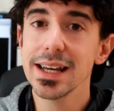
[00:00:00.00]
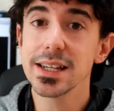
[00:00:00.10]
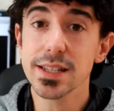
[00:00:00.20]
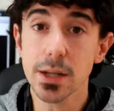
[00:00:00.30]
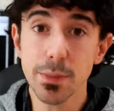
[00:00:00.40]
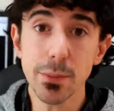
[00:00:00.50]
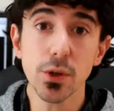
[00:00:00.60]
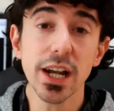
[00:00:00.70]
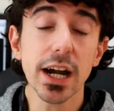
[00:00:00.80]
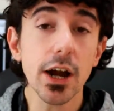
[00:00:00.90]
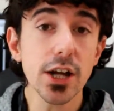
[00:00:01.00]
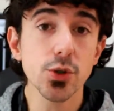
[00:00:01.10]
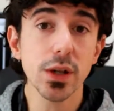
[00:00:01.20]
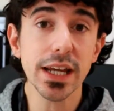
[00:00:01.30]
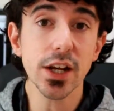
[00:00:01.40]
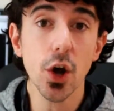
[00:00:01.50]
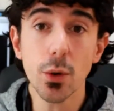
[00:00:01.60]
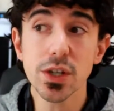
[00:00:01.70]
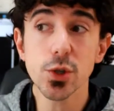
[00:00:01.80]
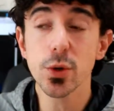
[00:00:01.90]
is that people that are actually
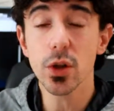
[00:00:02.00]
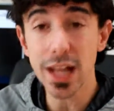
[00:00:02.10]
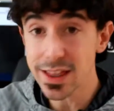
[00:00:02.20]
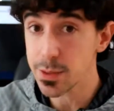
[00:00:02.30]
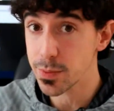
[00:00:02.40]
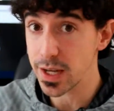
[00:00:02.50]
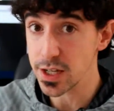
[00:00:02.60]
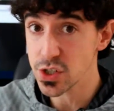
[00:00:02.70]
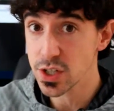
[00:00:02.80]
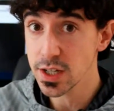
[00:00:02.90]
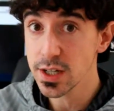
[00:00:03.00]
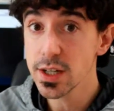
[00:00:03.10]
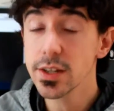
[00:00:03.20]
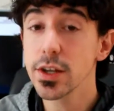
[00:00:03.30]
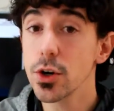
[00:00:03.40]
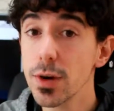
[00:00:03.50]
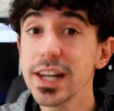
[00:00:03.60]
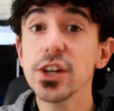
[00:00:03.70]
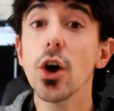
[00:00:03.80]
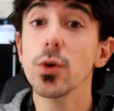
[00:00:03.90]
going to your landing page, they
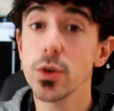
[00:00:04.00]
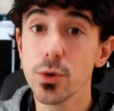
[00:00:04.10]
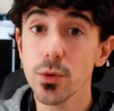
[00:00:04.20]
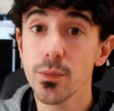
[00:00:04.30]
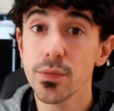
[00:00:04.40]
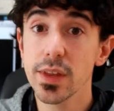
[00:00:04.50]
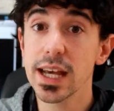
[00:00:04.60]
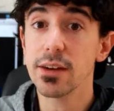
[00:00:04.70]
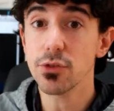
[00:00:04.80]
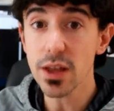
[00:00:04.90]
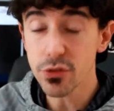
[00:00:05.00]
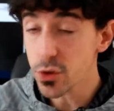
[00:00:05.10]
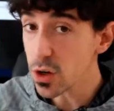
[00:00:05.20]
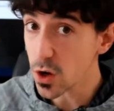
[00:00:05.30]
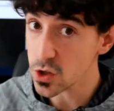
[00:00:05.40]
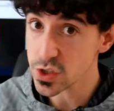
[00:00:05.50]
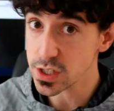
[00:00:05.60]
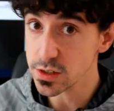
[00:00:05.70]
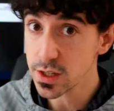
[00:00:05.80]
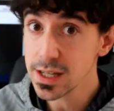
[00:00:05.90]
already know you, they have read through your
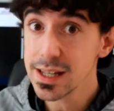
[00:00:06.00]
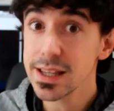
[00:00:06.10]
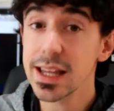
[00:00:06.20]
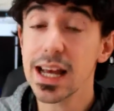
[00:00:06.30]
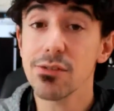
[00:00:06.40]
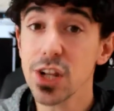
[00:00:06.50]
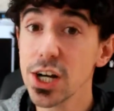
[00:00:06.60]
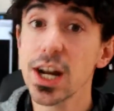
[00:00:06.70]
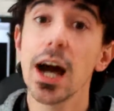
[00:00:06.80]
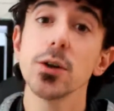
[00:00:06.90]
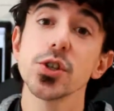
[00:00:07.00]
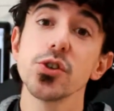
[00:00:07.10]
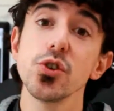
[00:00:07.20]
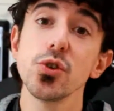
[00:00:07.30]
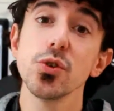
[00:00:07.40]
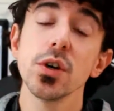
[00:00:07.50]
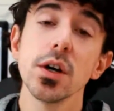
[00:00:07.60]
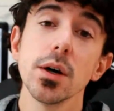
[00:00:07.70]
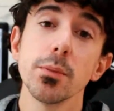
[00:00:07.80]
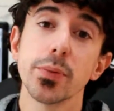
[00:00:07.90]
content, they have learned how to
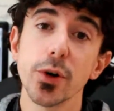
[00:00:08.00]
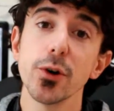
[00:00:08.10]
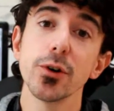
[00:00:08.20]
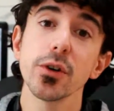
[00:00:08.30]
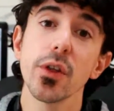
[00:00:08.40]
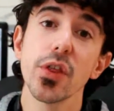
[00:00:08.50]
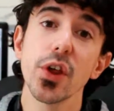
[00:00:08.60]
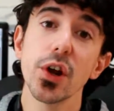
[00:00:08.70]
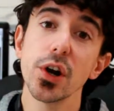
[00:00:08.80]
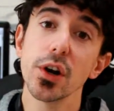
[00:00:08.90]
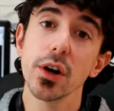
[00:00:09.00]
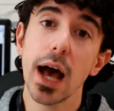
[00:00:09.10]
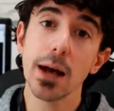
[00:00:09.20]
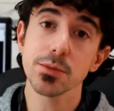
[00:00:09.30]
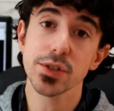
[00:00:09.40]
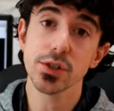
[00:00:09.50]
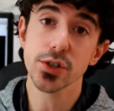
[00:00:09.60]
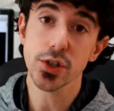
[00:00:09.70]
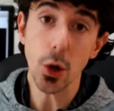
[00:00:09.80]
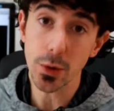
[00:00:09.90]
prune their
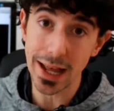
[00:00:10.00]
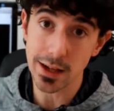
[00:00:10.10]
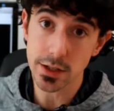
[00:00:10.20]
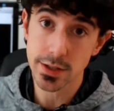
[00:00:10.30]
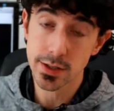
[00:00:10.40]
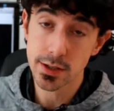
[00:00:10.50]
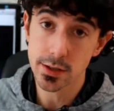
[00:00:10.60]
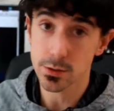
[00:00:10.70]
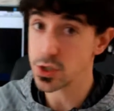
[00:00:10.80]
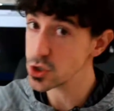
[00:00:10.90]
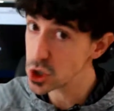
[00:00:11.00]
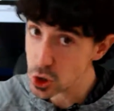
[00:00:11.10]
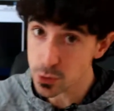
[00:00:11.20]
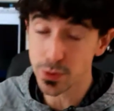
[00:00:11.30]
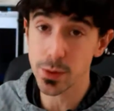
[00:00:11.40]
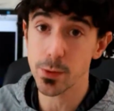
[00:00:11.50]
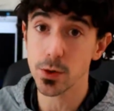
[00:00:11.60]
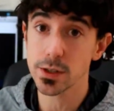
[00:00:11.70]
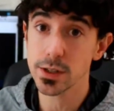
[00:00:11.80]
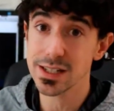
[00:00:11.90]
hamster's toenails, which is super
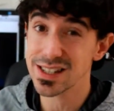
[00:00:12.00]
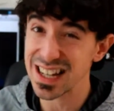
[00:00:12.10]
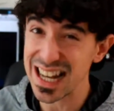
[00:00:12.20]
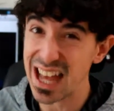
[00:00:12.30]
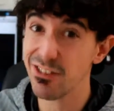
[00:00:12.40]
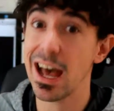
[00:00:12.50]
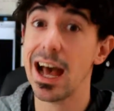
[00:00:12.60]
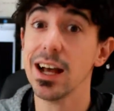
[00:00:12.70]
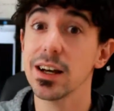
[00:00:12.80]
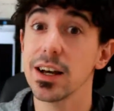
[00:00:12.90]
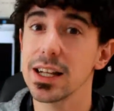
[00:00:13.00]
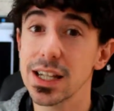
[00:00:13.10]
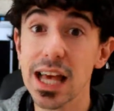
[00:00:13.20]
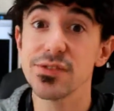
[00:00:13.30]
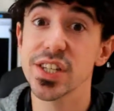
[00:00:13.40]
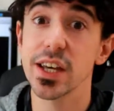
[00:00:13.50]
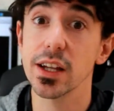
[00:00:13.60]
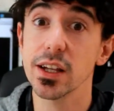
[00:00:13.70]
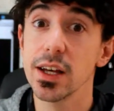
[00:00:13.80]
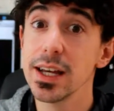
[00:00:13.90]
important. It's a life hack, a life
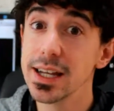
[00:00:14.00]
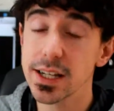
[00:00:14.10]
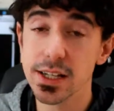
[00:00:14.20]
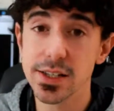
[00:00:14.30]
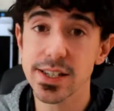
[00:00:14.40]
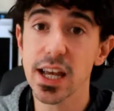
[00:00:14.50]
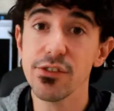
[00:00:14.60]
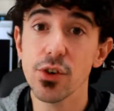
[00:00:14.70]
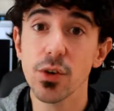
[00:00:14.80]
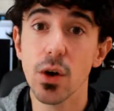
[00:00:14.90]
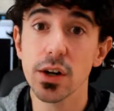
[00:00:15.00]
skill. It can save you